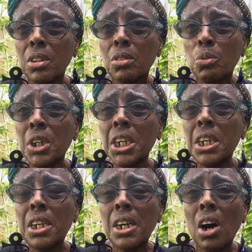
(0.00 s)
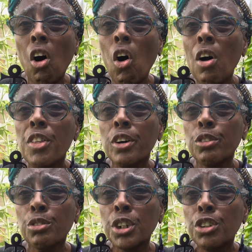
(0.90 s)
We are the
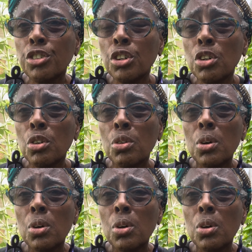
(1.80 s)
original